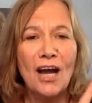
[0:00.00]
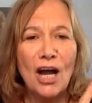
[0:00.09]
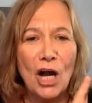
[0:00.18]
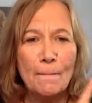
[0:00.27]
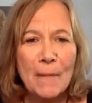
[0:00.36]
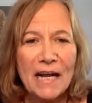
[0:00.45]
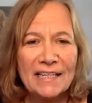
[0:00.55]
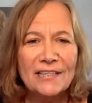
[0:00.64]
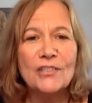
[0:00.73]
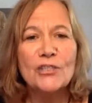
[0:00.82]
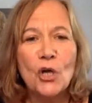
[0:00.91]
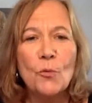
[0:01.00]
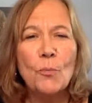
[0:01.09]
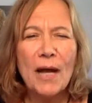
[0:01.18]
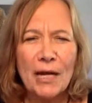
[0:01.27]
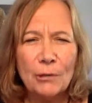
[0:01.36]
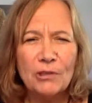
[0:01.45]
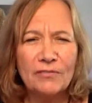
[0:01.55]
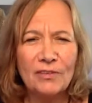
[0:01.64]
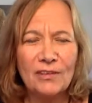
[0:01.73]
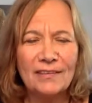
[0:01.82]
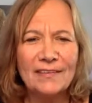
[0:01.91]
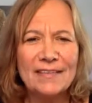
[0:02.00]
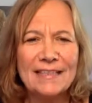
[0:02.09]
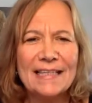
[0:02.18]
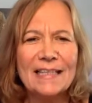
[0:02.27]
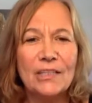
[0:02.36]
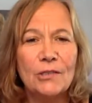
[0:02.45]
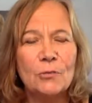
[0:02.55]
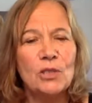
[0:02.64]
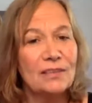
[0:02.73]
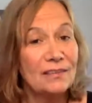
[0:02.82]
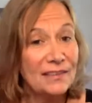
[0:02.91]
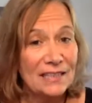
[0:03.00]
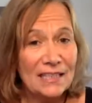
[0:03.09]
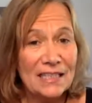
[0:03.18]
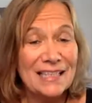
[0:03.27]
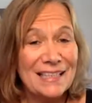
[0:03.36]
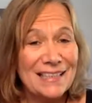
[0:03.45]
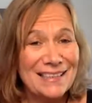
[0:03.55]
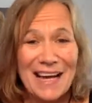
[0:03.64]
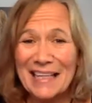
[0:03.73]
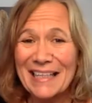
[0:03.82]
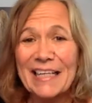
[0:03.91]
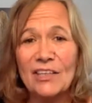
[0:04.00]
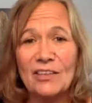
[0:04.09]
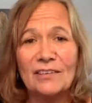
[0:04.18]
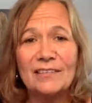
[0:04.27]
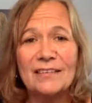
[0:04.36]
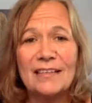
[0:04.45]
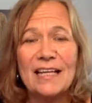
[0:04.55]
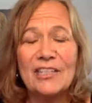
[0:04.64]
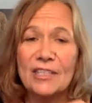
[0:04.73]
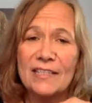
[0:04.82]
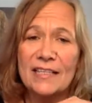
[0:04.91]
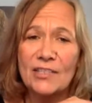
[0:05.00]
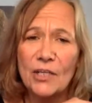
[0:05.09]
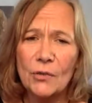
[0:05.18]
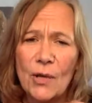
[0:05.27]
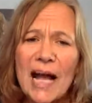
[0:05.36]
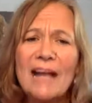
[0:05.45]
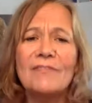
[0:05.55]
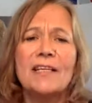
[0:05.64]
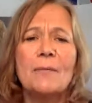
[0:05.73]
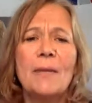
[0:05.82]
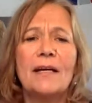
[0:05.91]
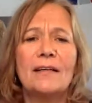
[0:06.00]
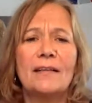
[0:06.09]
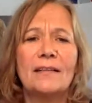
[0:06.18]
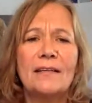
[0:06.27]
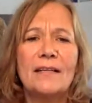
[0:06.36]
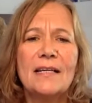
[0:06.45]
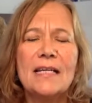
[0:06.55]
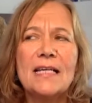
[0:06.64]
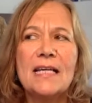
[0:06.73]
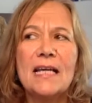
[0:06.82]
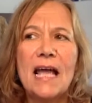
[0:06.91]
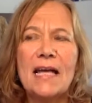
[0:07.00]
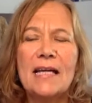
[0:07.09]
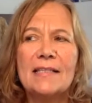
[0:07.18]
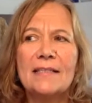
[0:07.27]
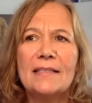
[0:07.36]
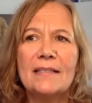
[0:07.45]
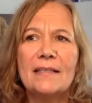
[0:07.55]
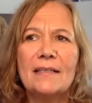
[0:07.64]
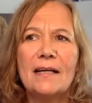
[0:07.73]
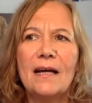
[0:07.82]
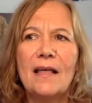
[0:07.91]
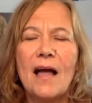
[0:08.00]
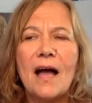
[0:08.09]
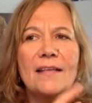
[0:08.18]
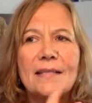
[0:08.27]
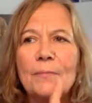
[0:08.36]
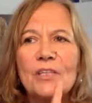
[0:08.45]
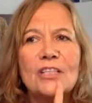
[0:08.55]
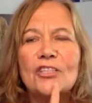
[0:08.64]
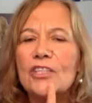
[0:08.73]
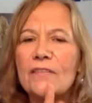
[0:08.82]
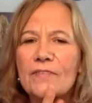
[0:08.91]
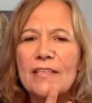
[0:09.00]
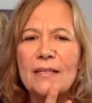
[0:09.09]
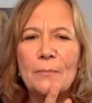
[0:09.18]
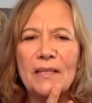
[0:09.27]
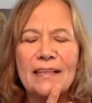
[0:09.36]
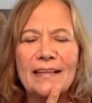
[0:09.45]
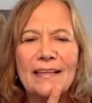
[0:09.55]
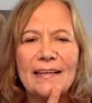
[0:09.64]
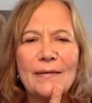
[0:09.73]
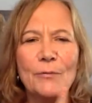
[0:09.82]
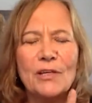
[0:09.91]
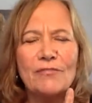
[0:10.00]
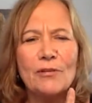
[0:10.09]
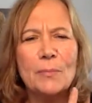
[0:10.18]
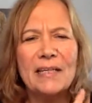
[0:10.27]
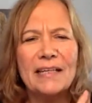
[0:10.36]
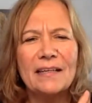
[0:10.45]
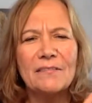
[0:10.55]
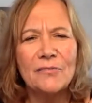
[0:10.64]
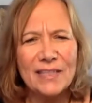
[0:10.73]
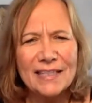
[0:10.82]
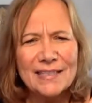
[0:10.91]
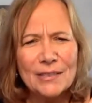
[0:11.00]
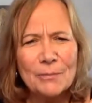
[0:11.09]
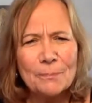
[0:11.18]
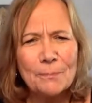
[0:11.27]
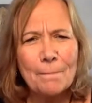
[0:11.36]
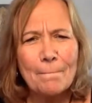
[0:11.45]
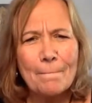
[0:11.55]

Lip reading: Our mind is so powerful that you will not heal. And she said, so you have to get better. And something shifted in me. And I went from being a victim,